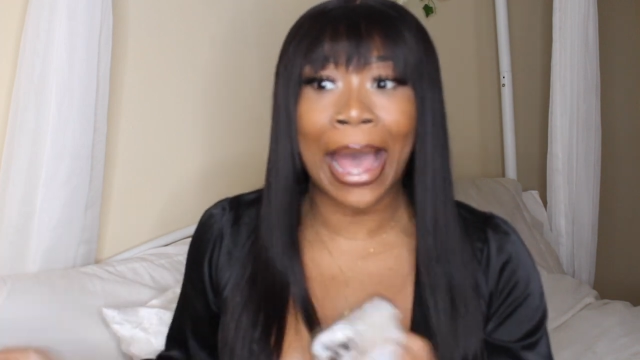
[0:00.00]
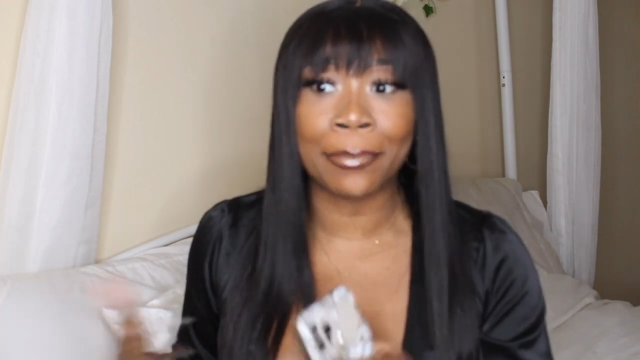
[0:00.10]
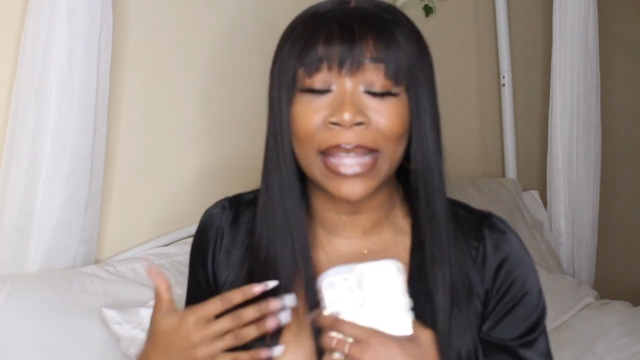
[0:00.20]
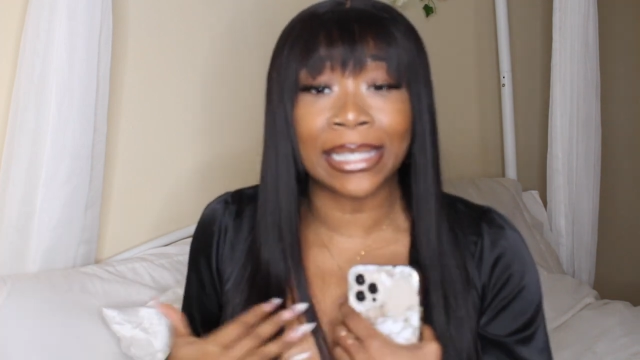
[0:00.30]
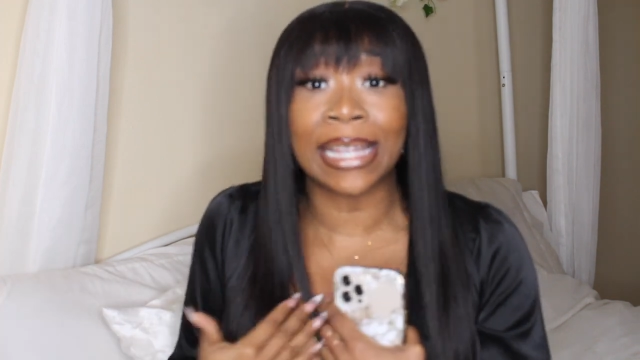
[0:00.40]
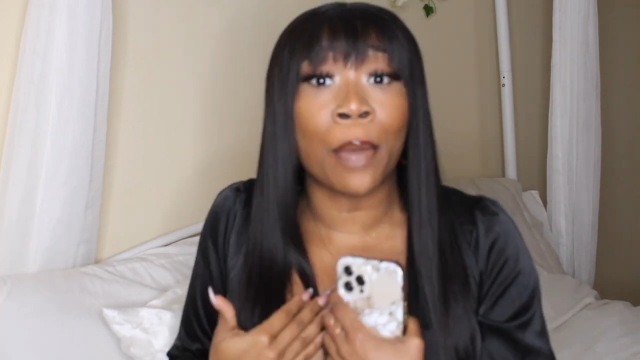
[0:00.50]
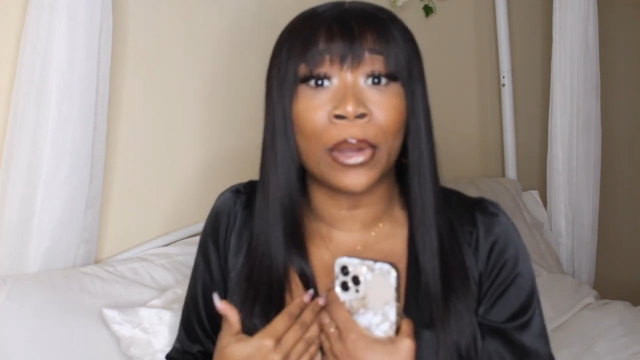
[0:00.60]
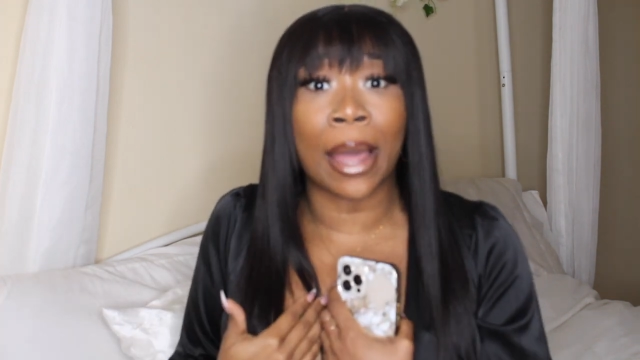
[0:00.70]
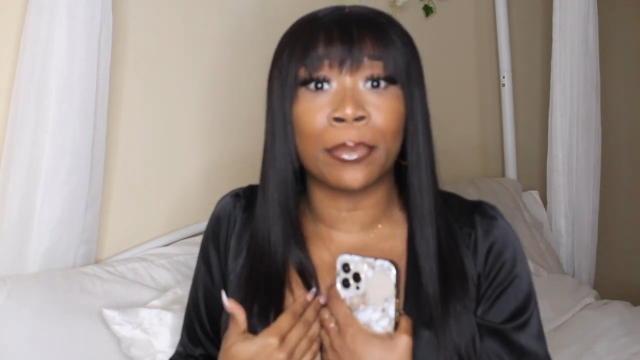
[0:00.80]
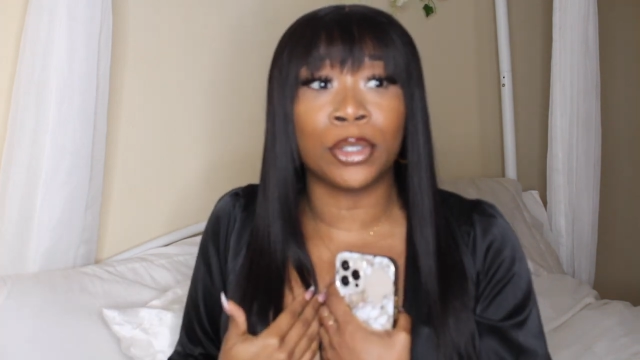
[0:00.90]
I'm that's not
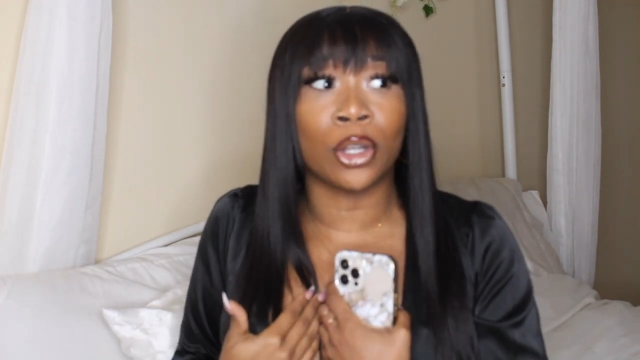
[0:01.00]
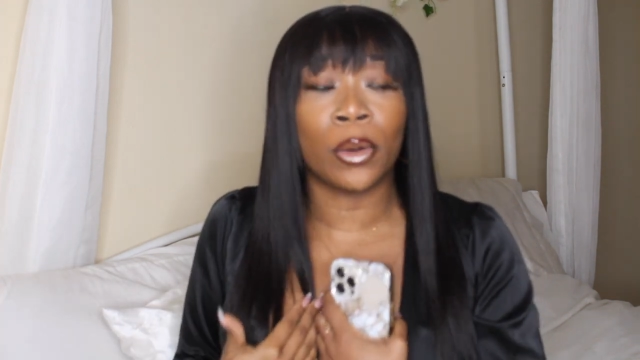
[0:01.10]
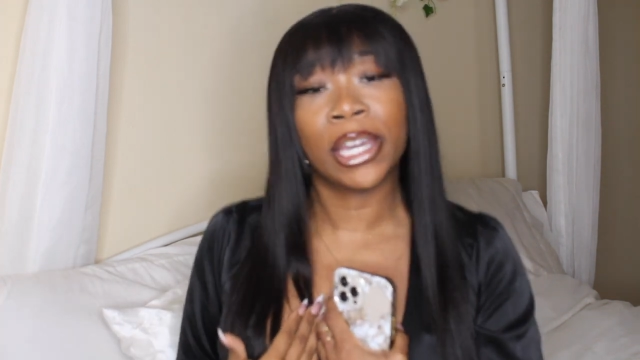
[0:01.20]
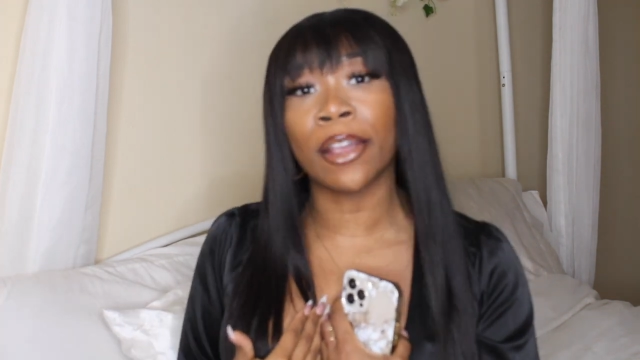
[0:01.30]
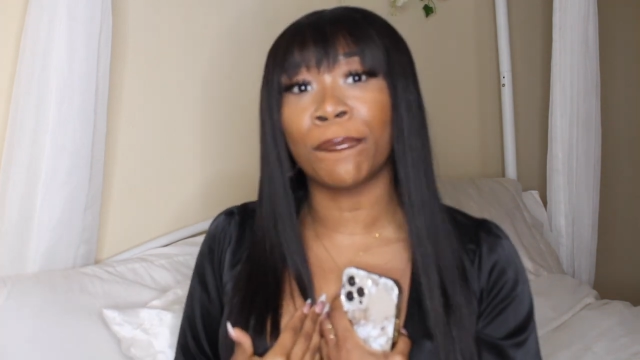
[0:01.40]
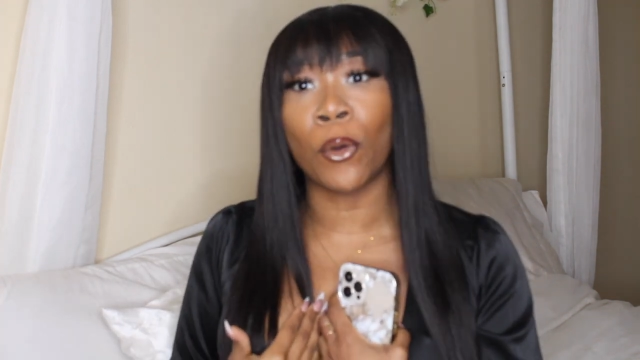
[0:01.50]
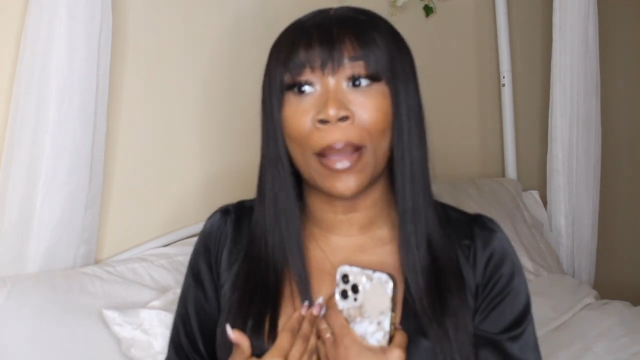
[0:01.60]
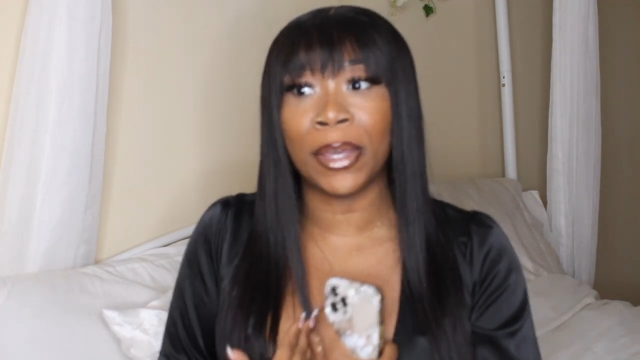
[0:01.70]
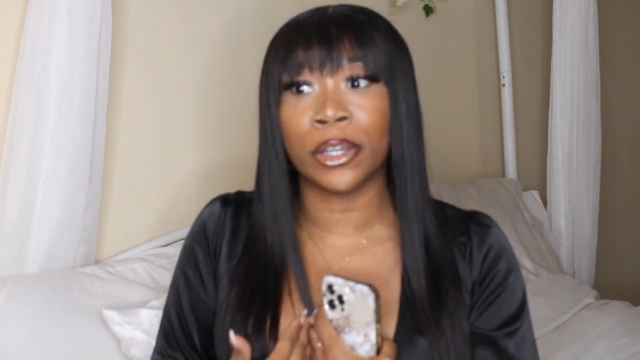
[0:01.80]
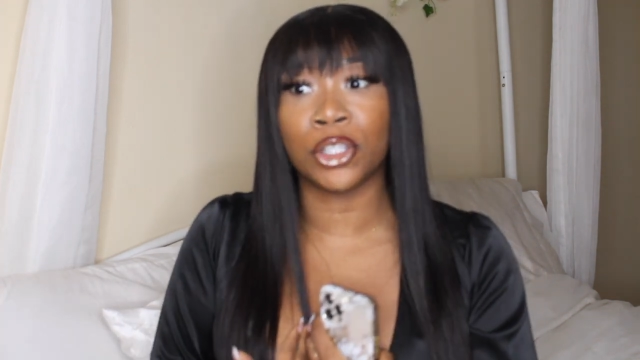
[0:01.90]
what I'm you know here for.
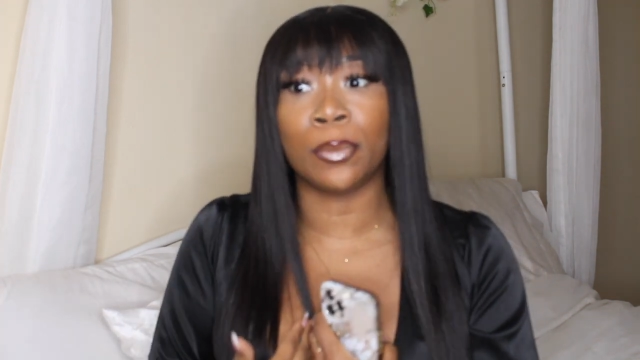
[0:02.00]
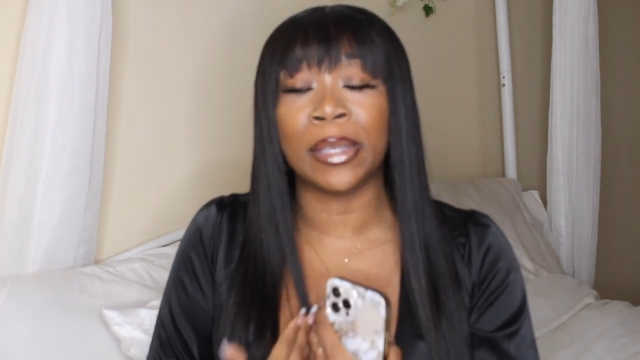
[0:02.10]
I'm here to